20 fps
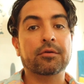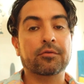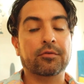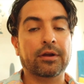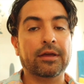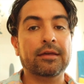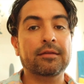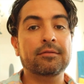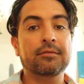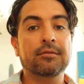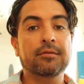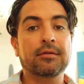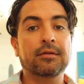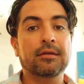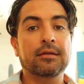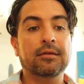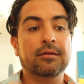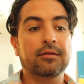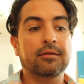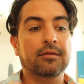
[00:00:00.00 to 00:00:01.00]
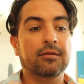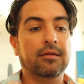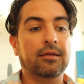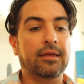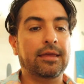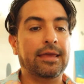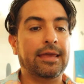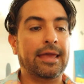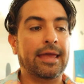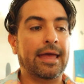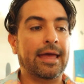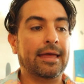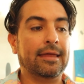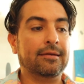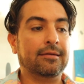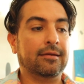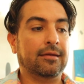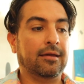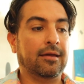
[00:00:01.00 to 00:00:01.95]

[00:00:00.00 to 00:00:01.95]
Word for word: right? and